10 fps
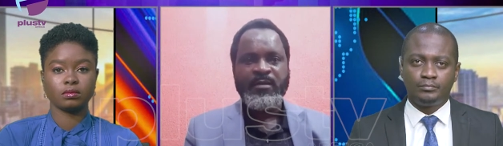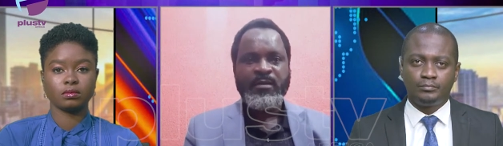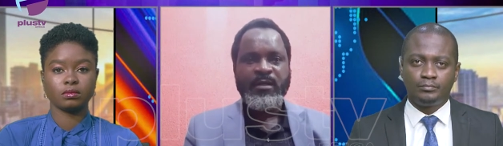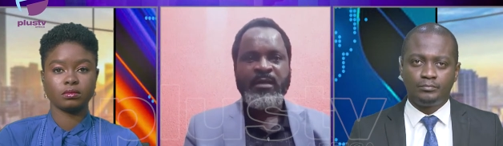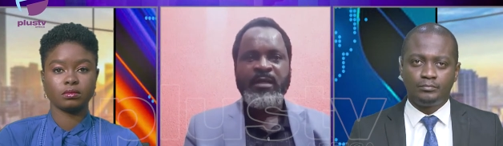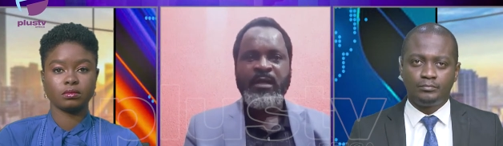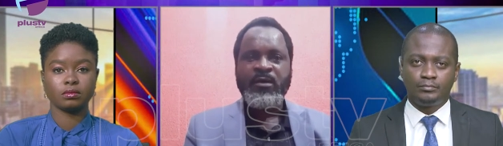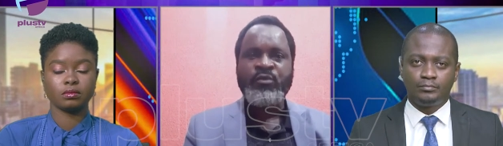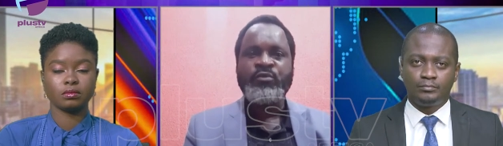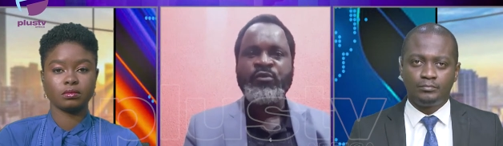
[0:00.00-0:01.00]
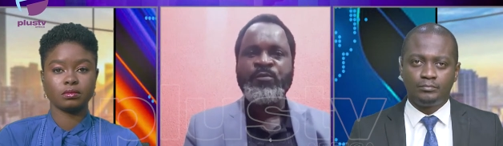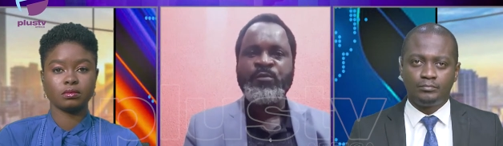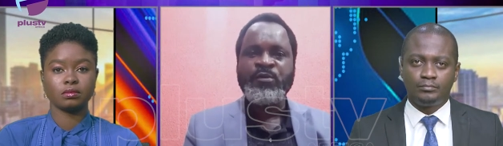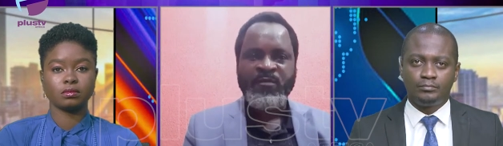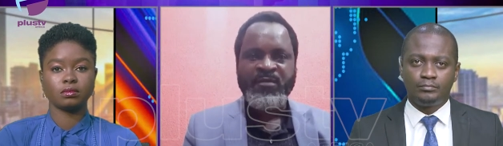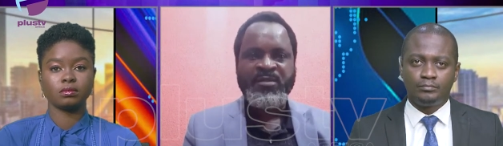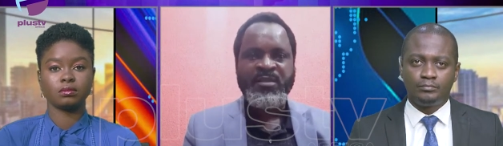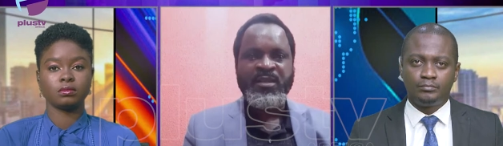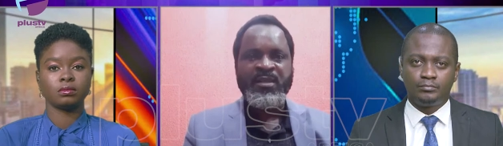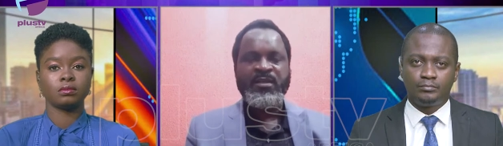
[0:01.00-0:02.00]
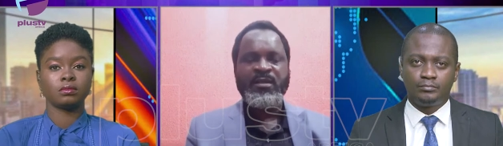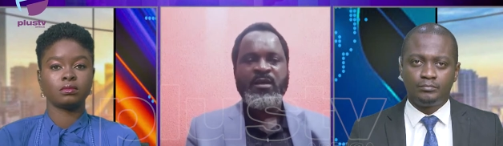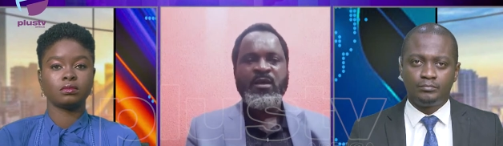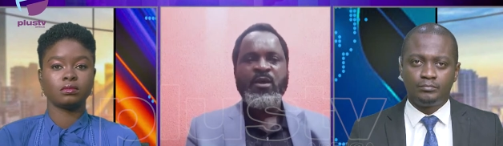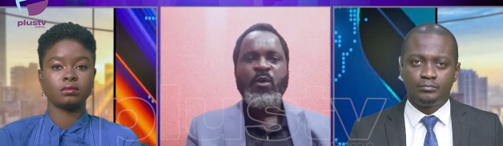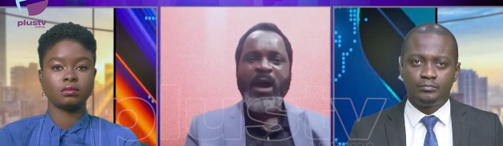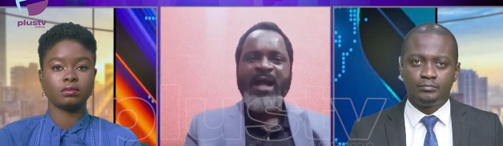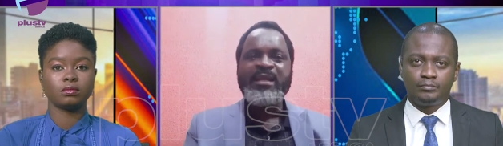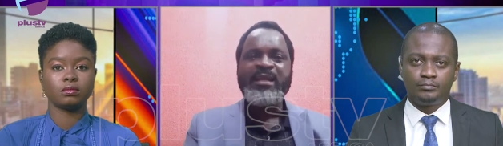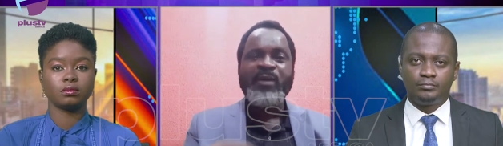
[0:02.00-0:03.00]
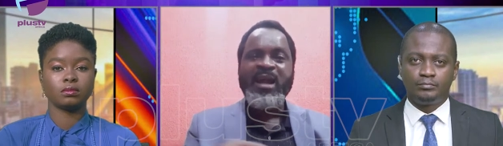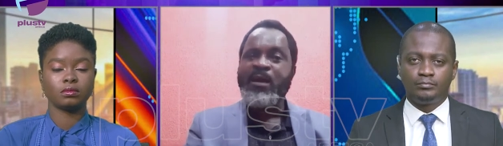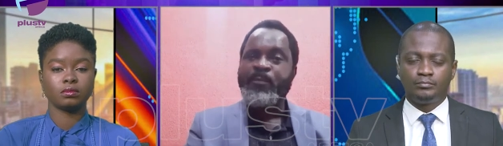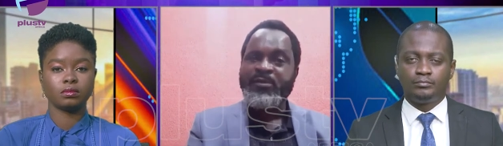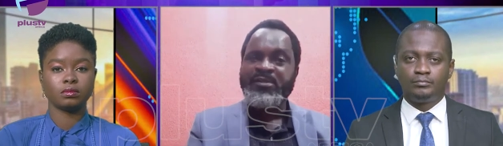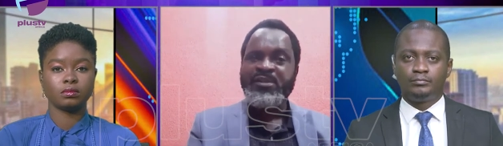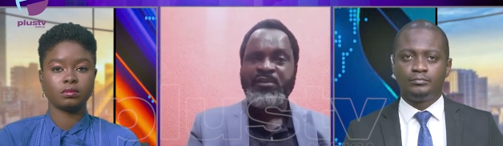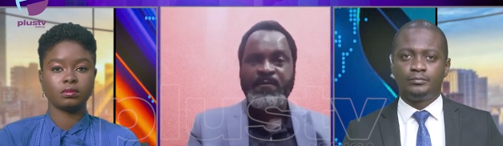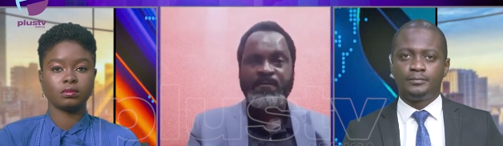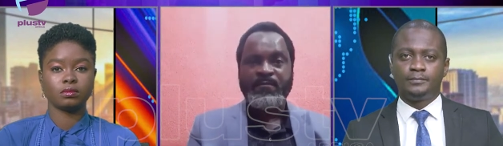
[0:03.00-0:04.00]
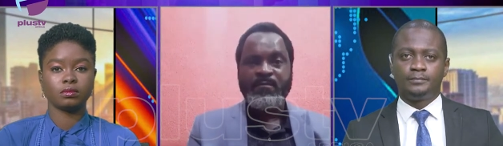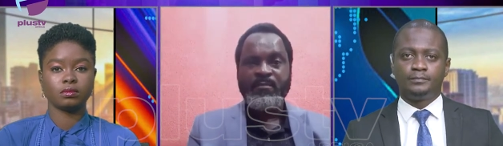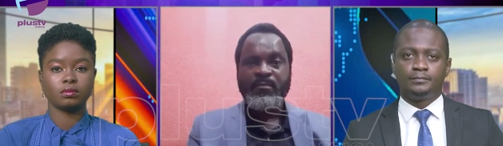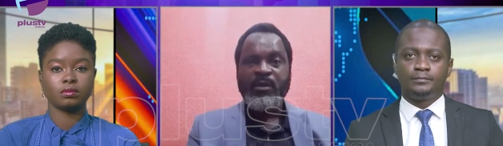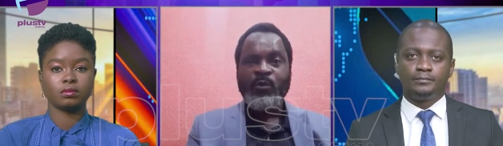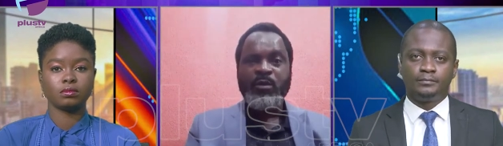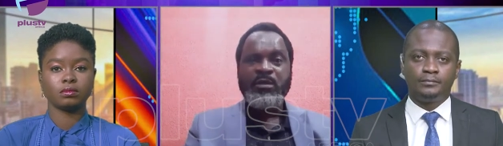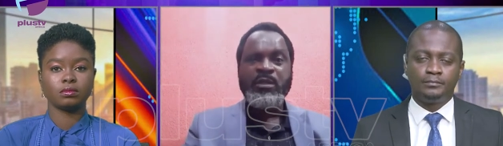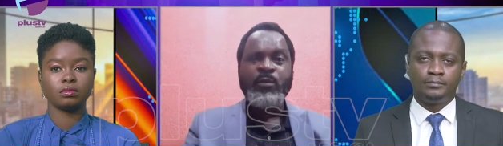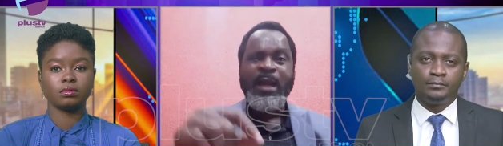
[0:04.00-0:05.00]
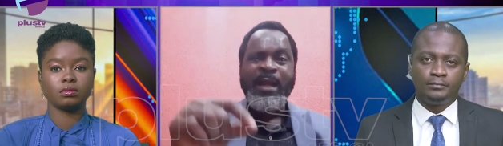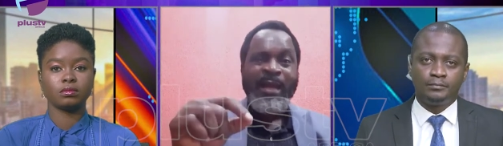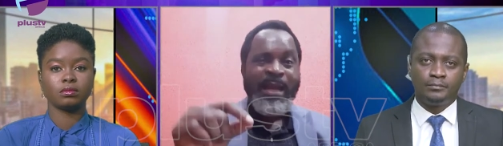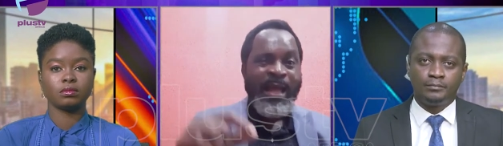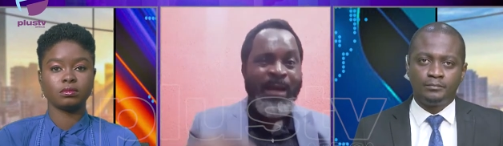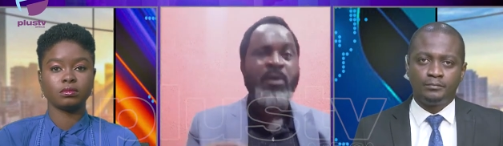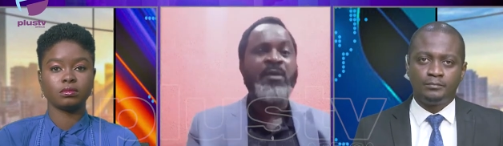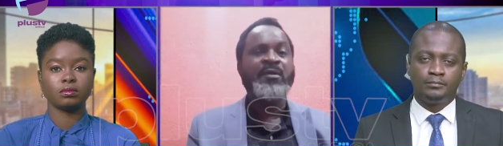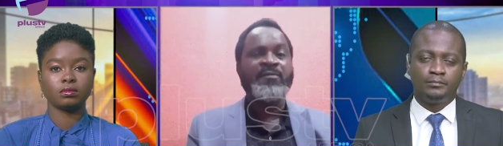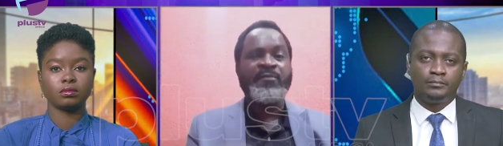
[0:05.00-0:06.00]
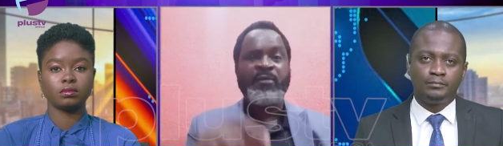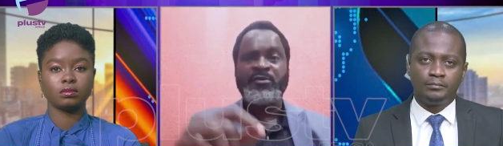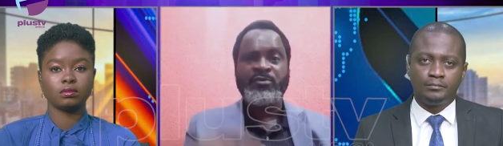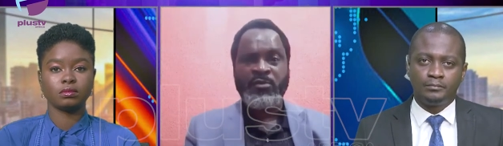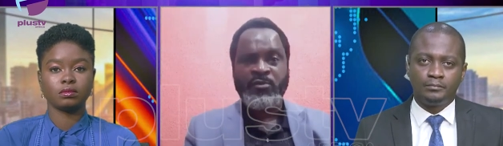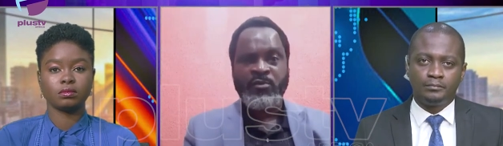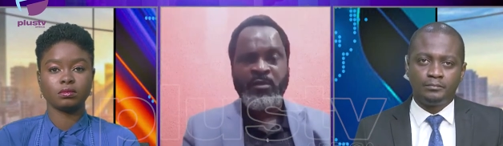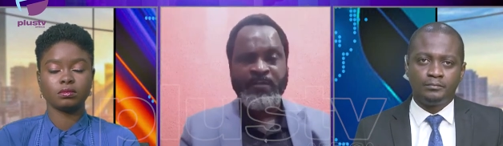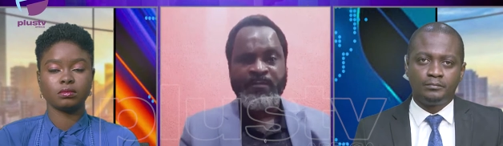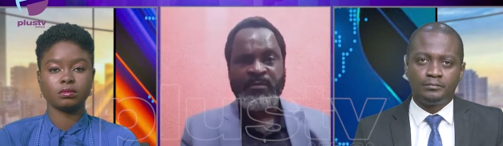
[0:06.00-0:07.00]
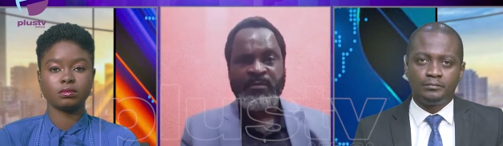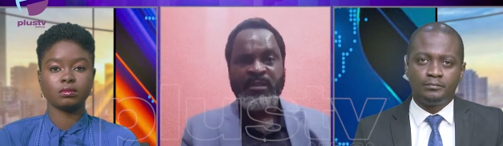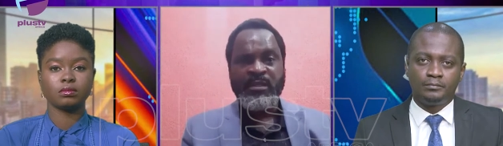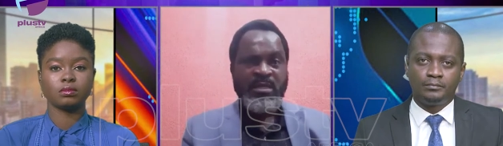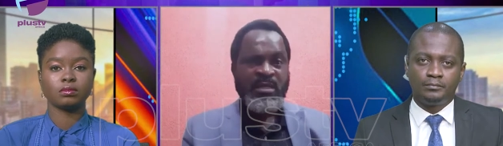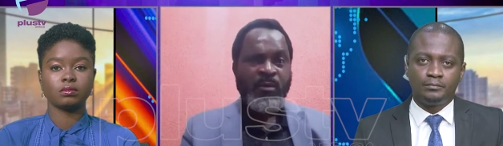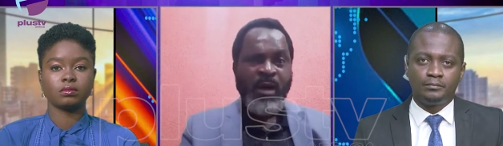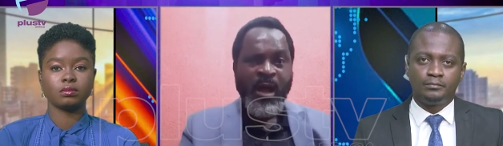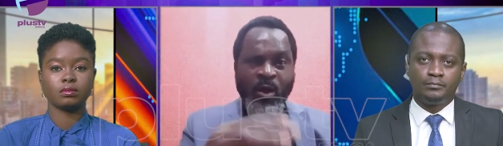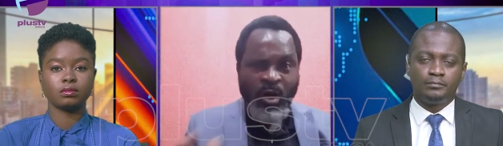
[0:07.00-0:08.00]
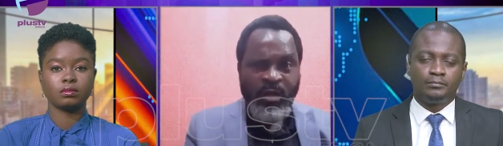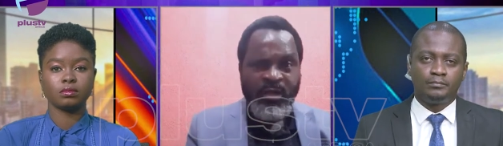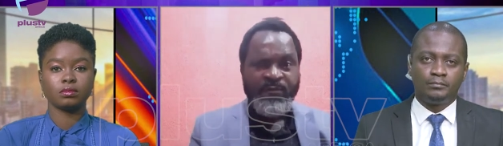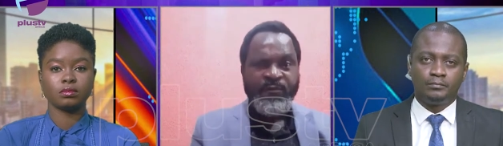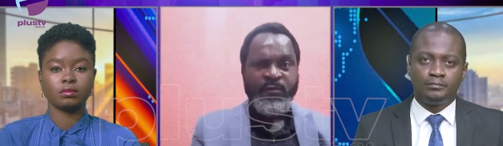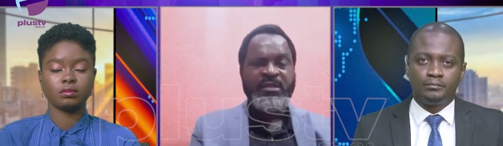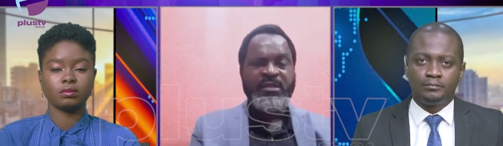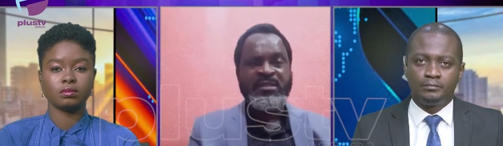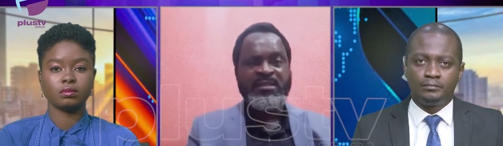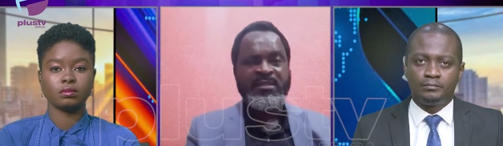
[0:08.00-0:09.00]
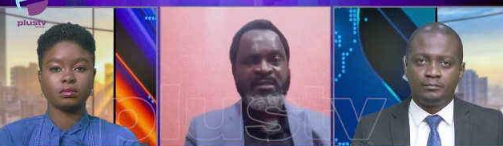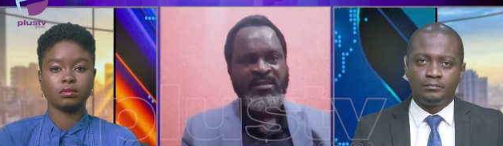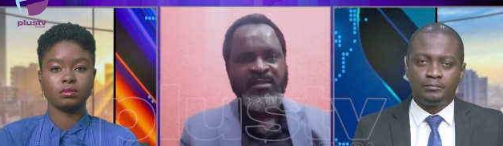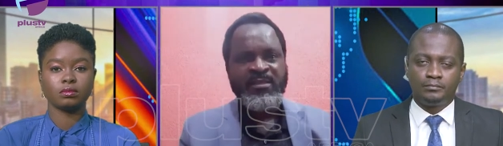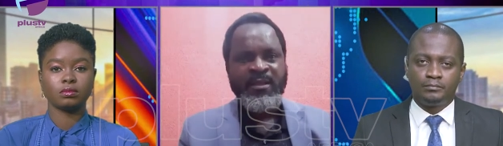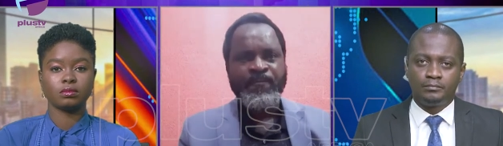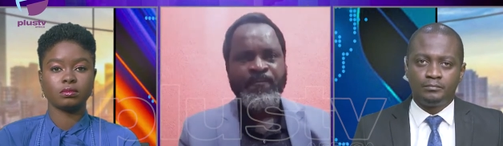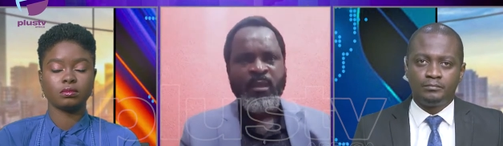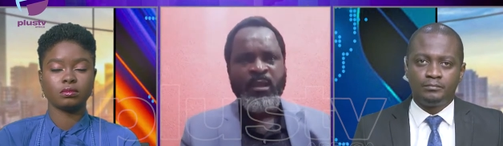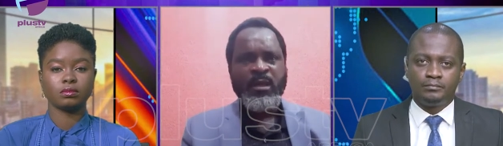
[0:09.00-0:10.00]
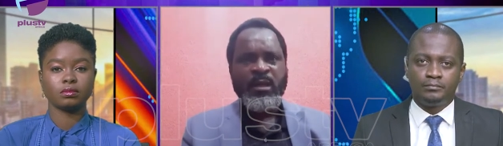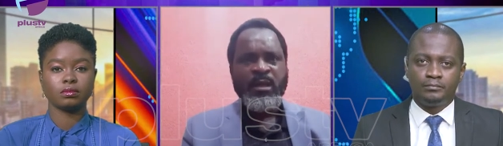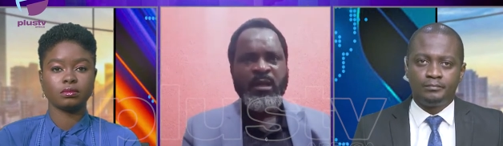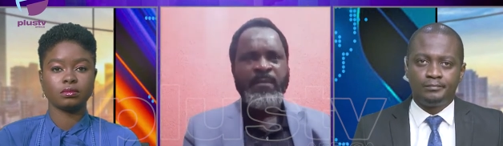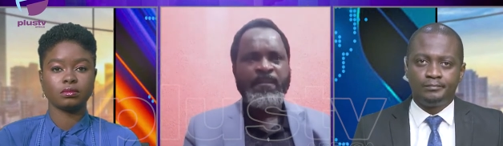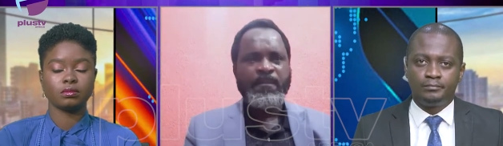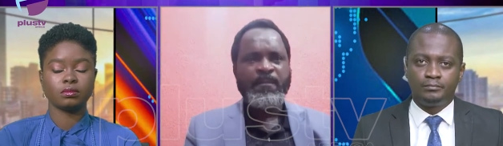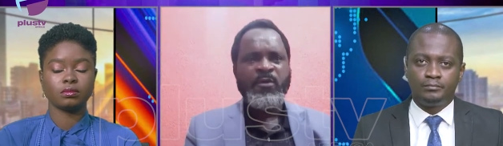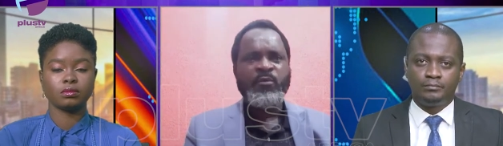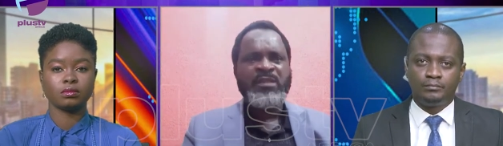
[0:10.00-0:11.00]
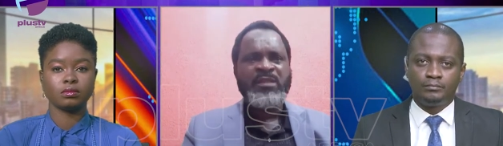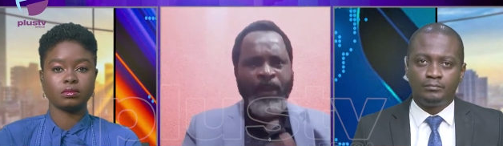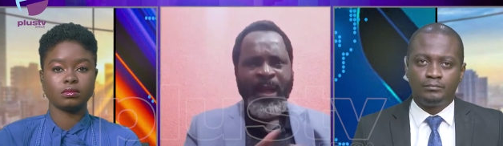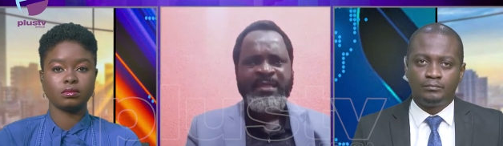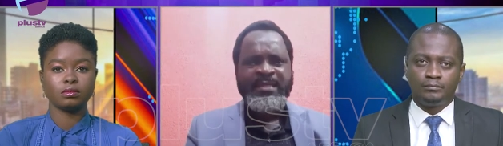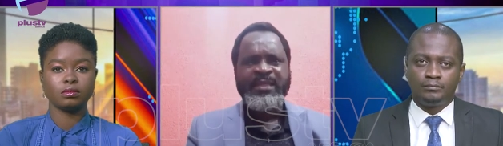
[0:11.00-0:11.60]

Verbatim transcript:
Speaker 1: and that controls most of the state, while they were in opposition, they were clamoring for restructuring. They were calling for changes in the system. Um, it was the party